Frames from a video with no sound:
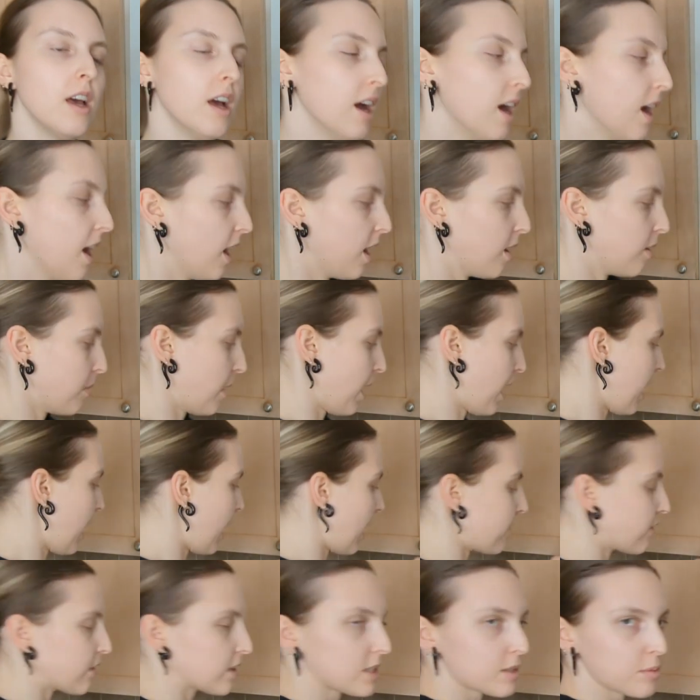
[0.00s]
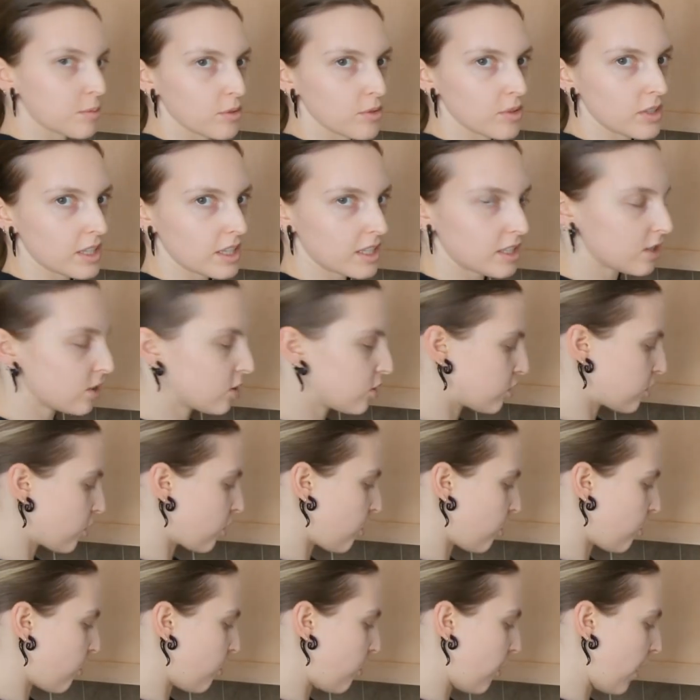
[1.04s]
I have a smoothie,
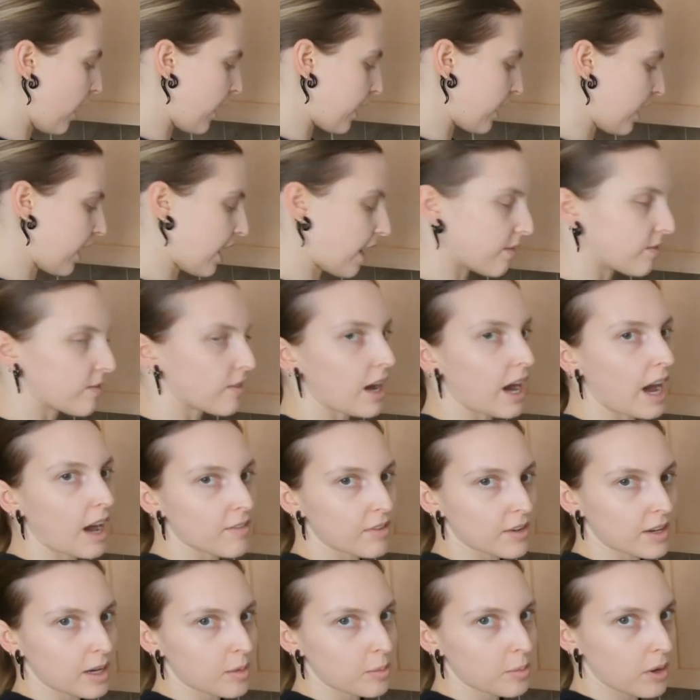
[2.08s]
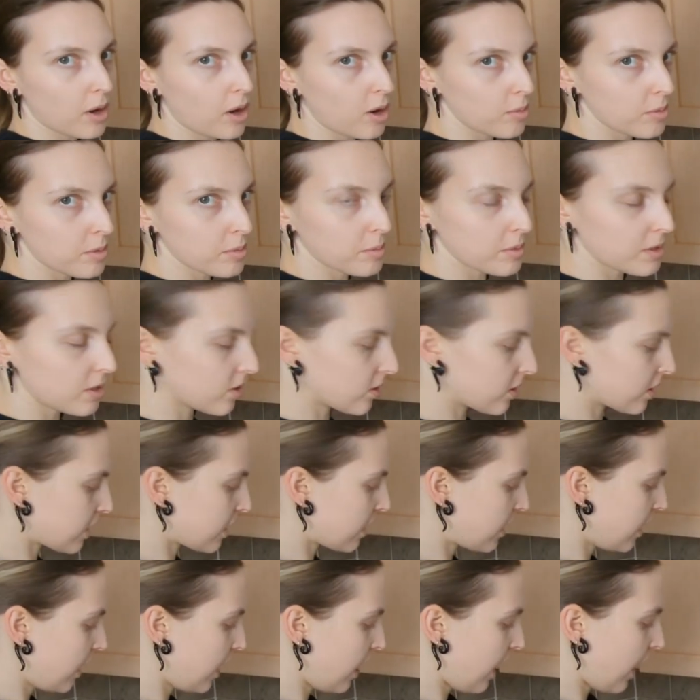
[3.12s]
so I have half a cup of almond milk,
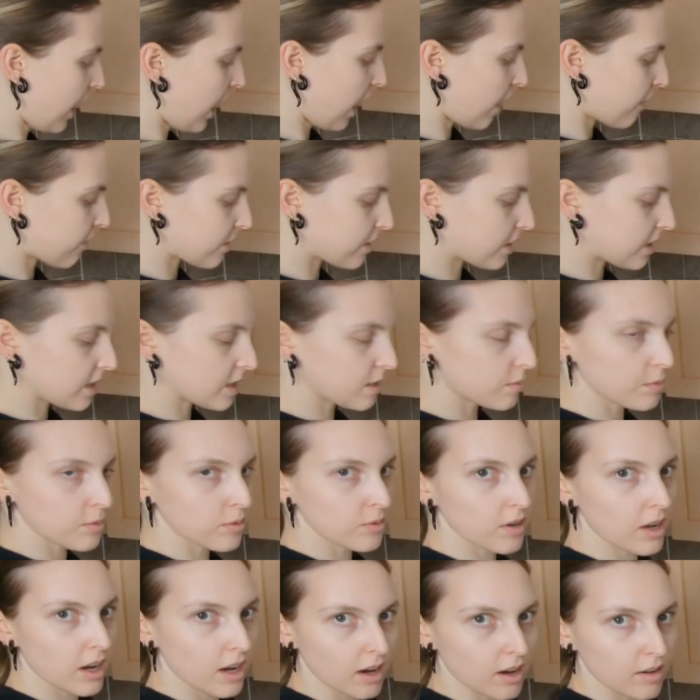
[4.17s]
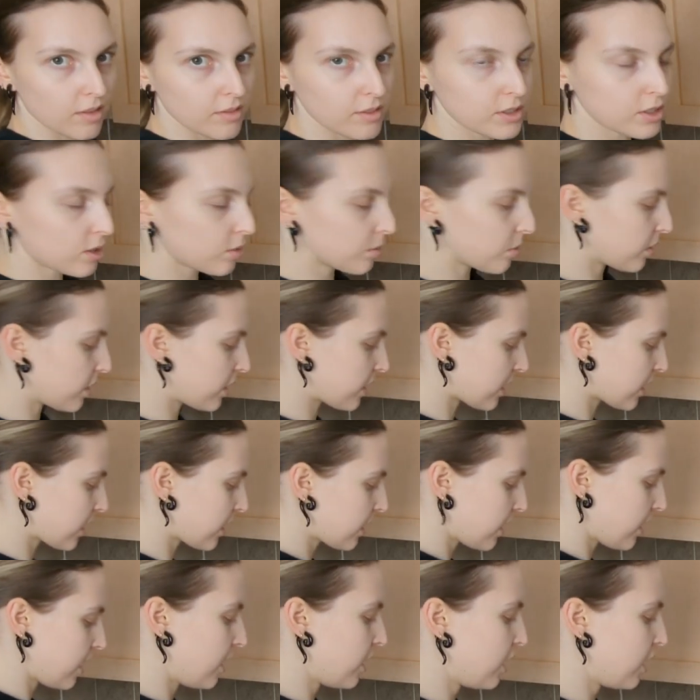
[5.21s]
half a teaspoon of turmeric,